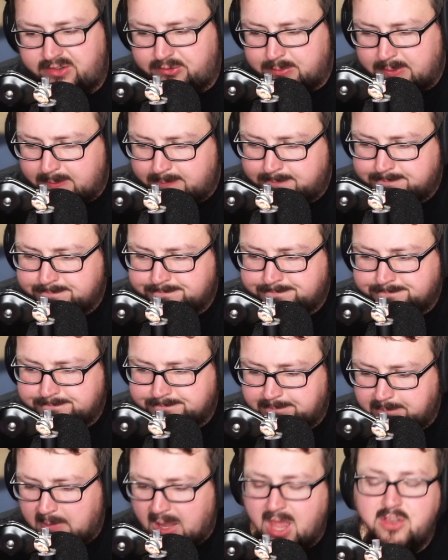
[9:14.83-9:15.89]
one.
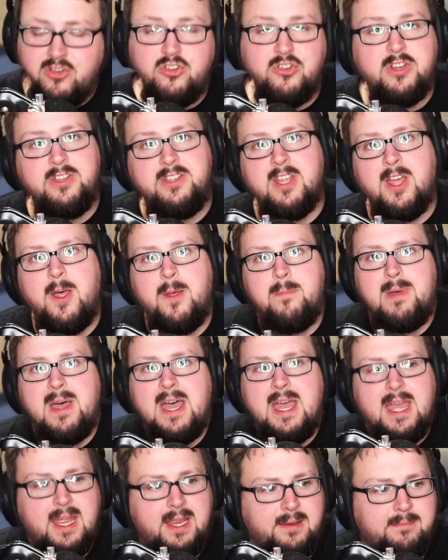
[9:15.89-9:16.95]
As you can tell
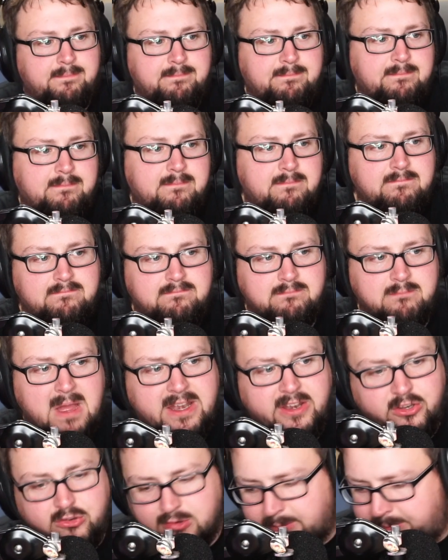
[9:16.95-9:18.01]
by my
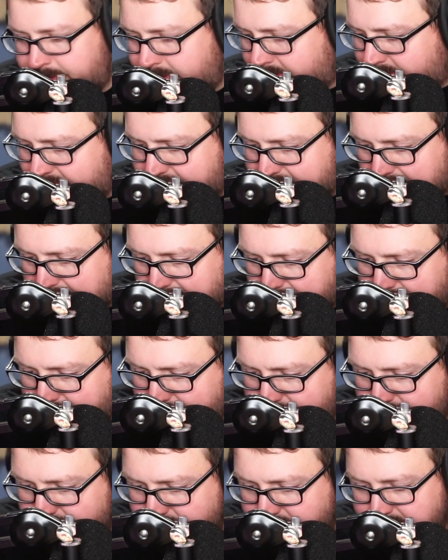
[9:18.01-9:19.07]
description of the
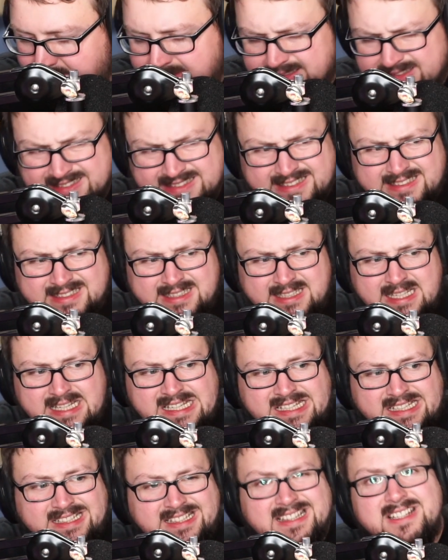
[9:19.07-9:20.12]
taste,
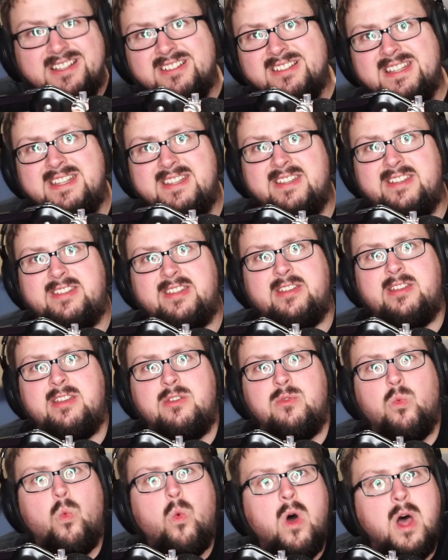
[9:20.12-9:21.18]
clearly this
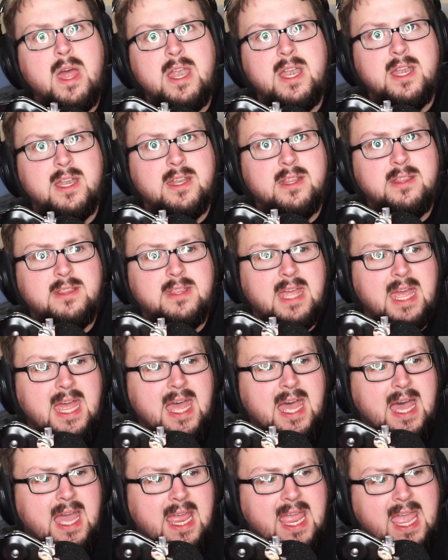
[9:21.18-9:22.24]
isn't one
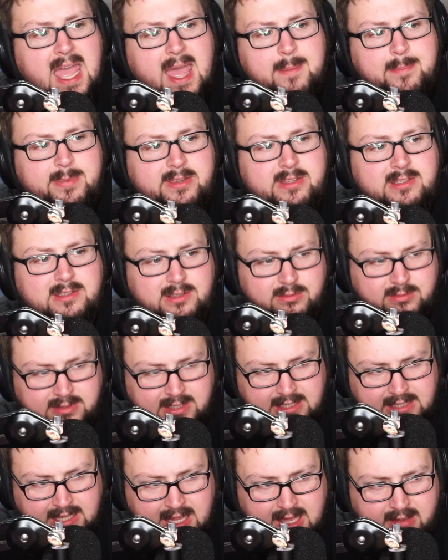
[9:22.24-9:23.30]
that I absolutely
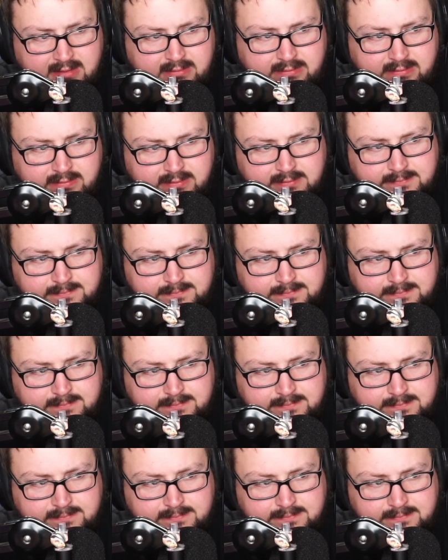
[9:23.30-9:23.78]
love.